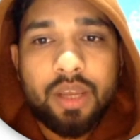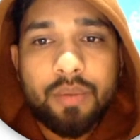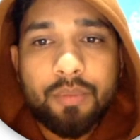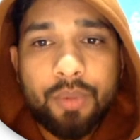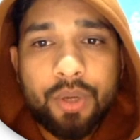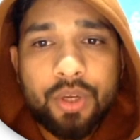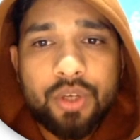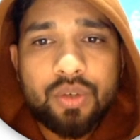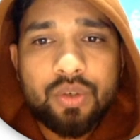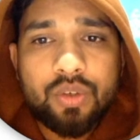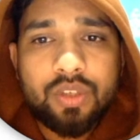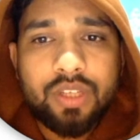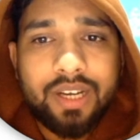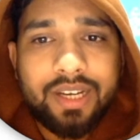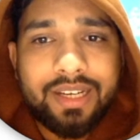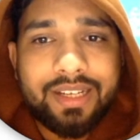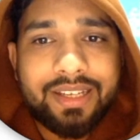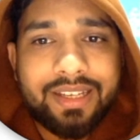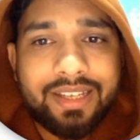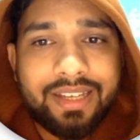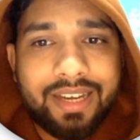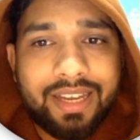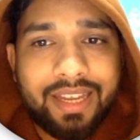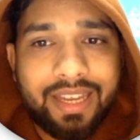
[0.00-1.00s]
make sure
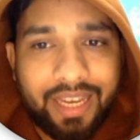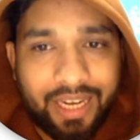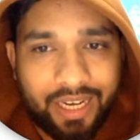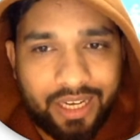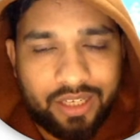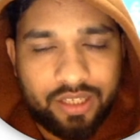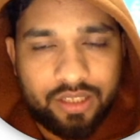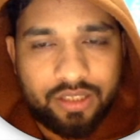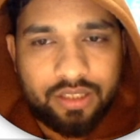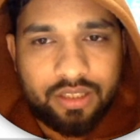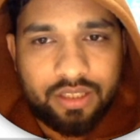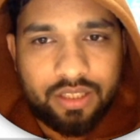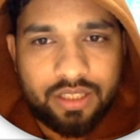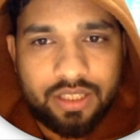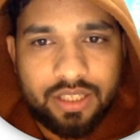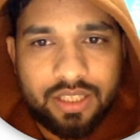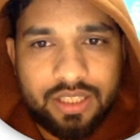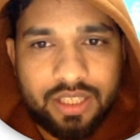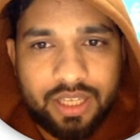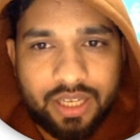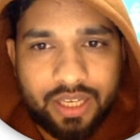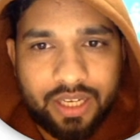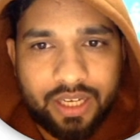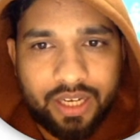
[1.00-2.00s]
that cricket, this
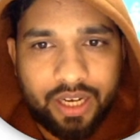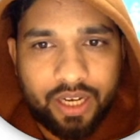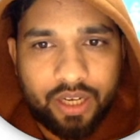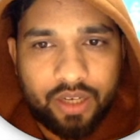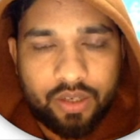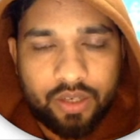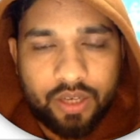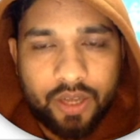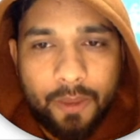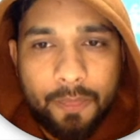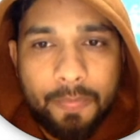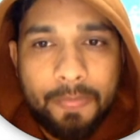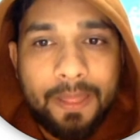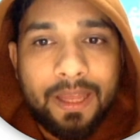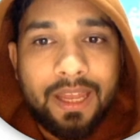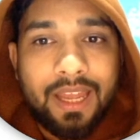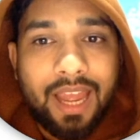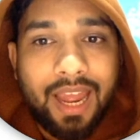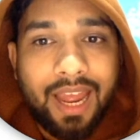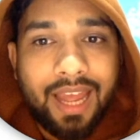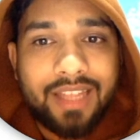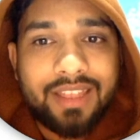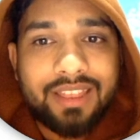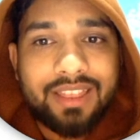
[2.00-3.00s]
is the cricket, okay,
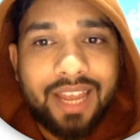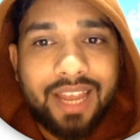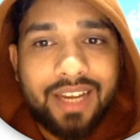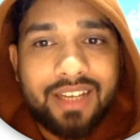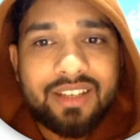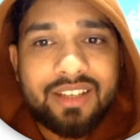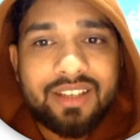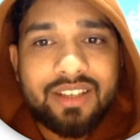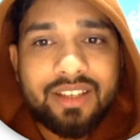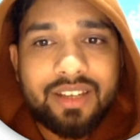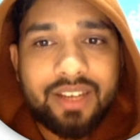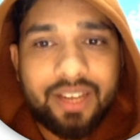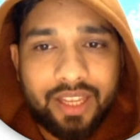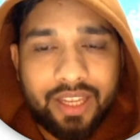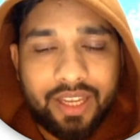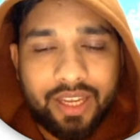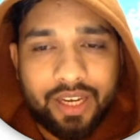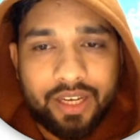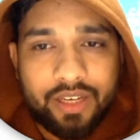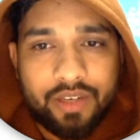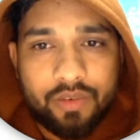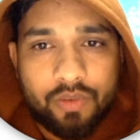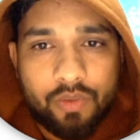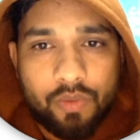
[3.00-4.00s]
and that
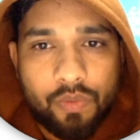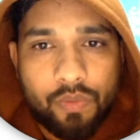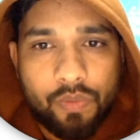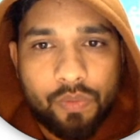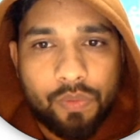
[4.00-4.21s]
cricket,